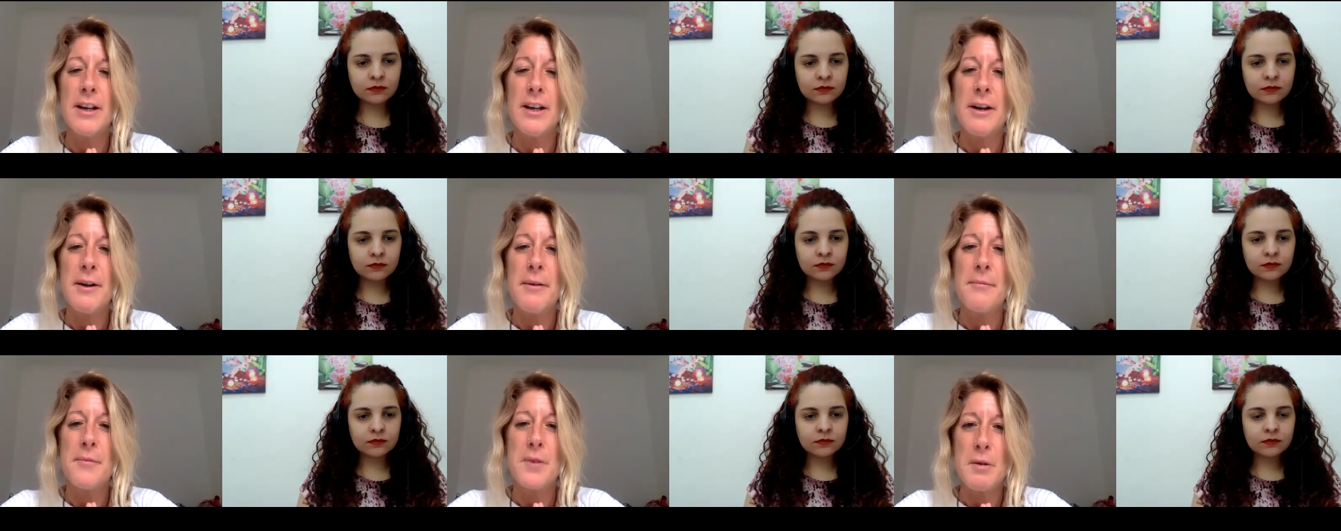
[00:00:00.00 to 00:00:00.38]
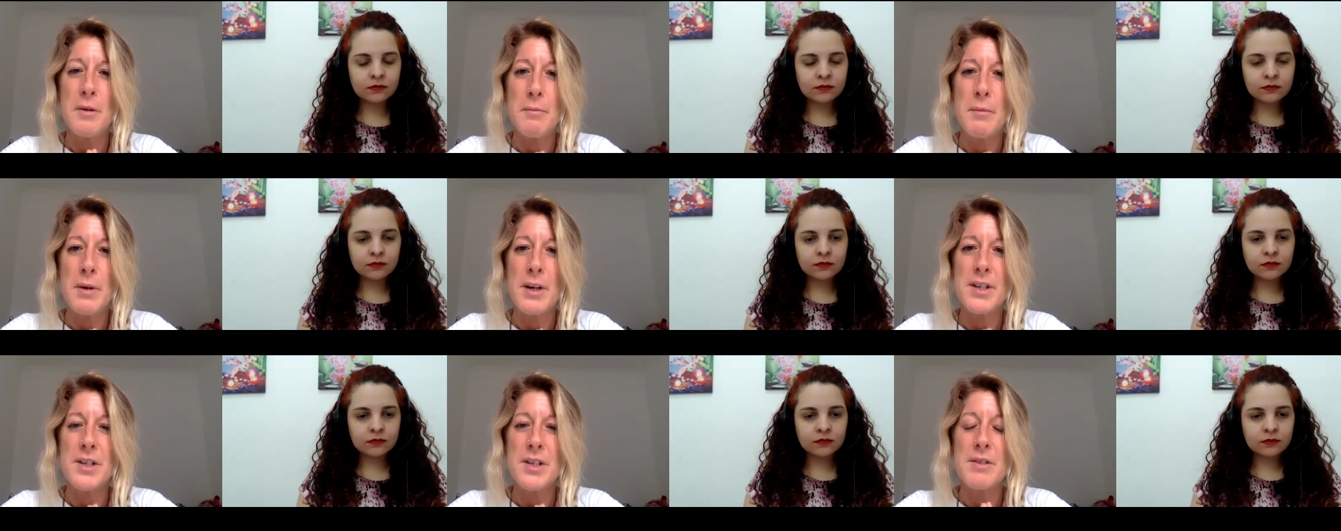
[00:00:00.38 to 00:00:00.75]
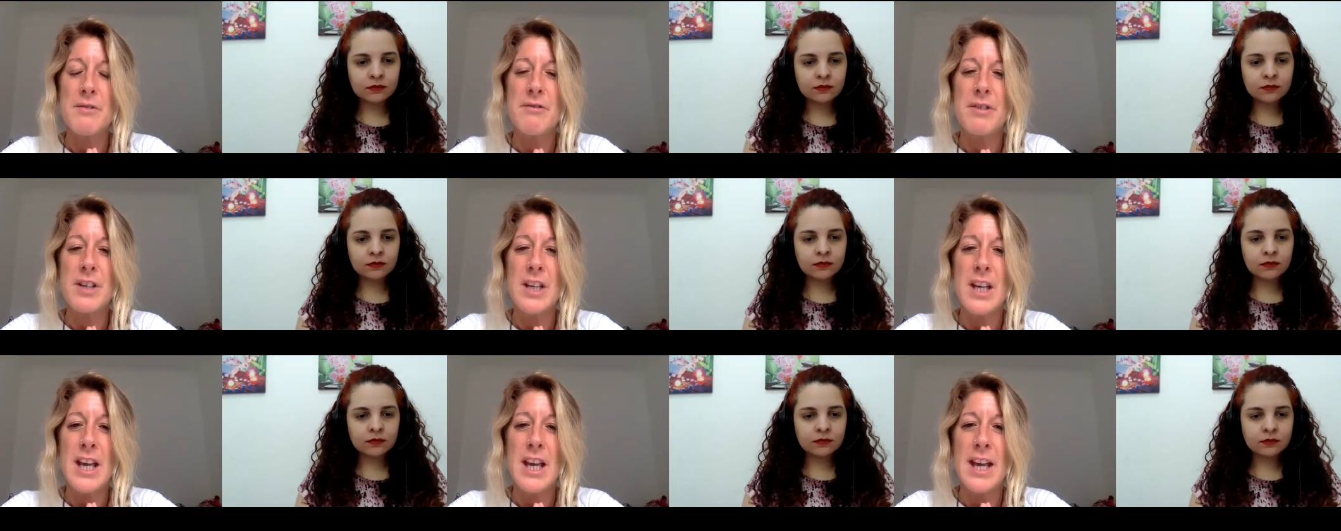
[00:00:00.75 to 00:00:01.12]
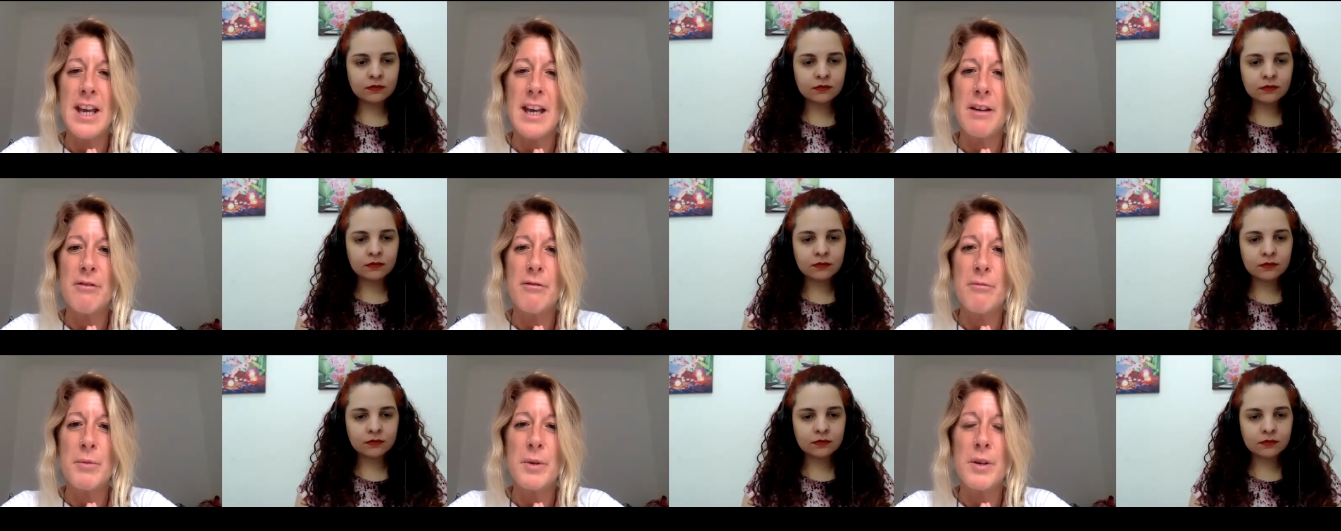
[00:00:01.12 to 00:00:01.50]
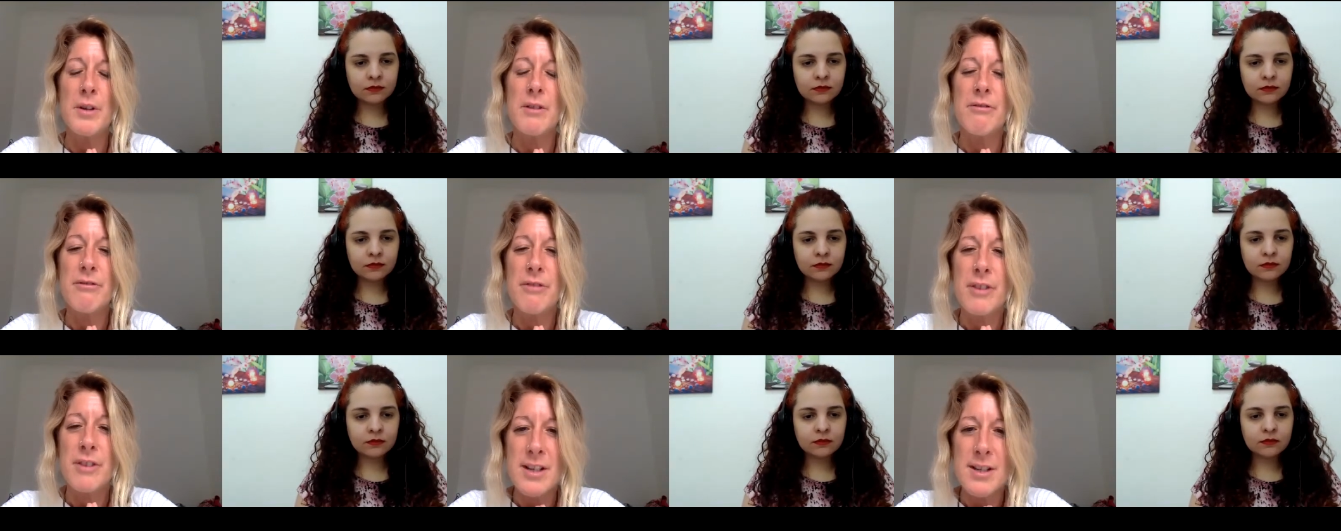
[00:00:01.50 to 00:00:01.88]
Speaker 1: you must forgive but the
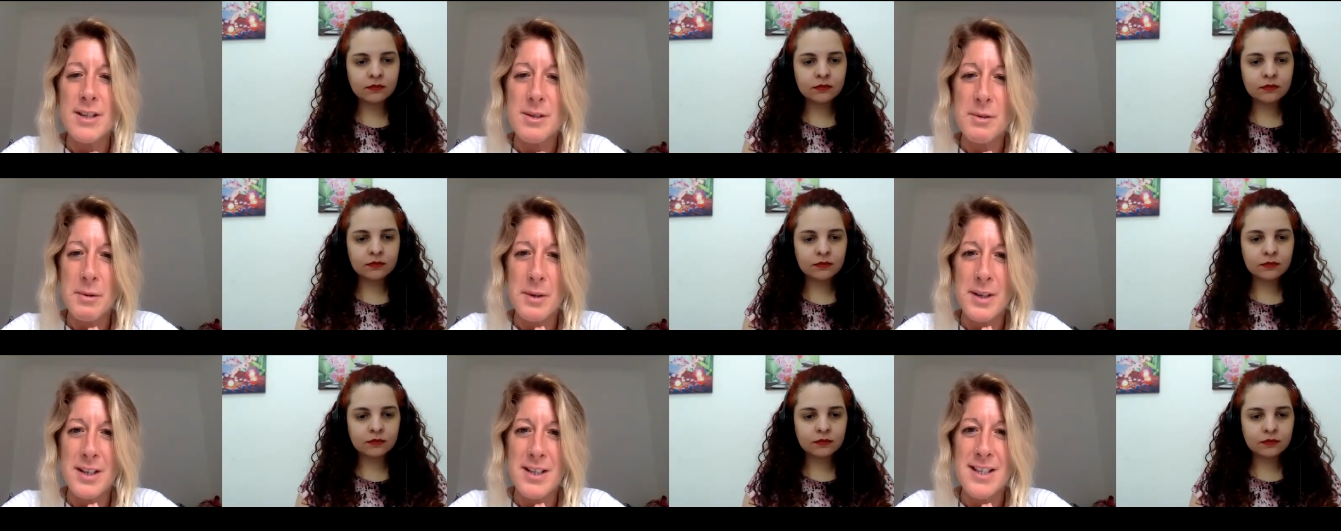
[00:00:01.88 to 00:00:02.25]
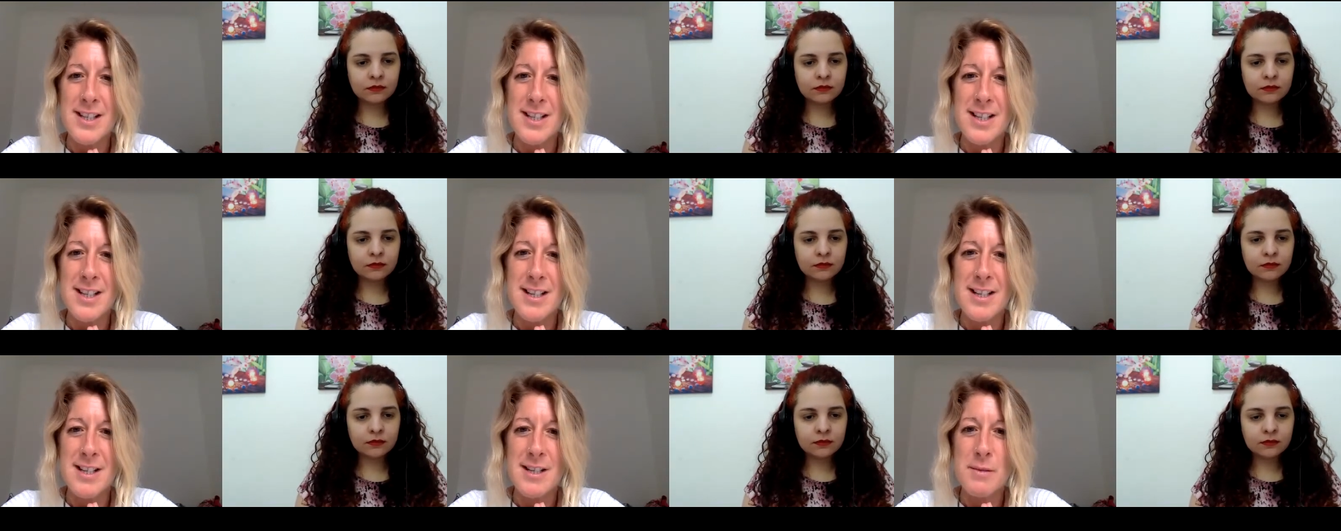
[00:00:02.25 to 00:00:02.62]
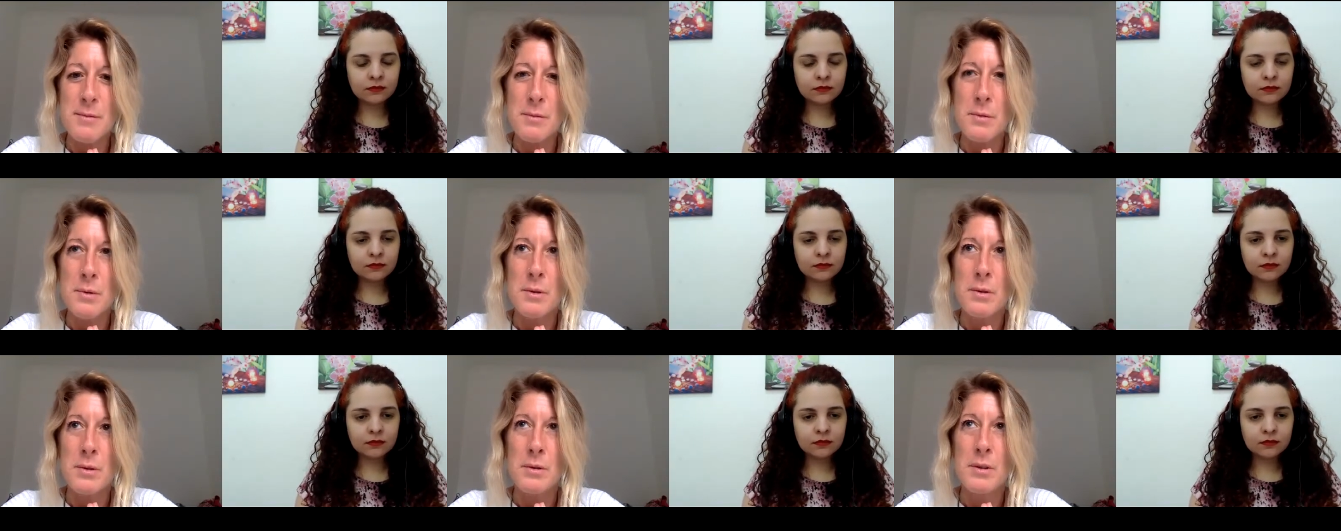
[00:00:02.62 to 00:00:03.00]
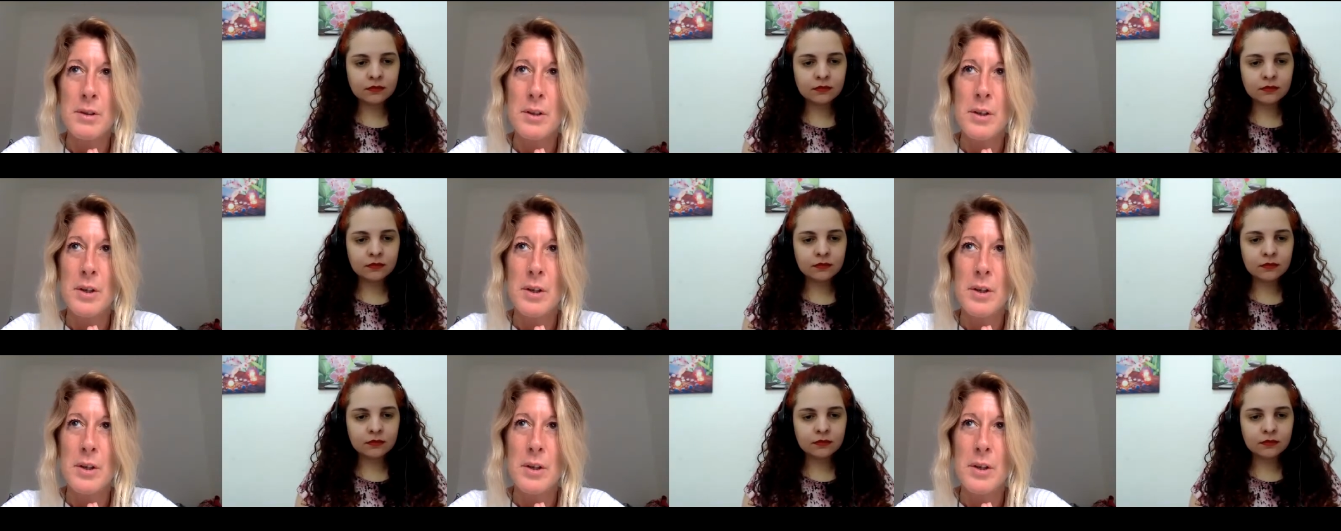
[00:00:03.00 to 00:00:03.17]
first question is well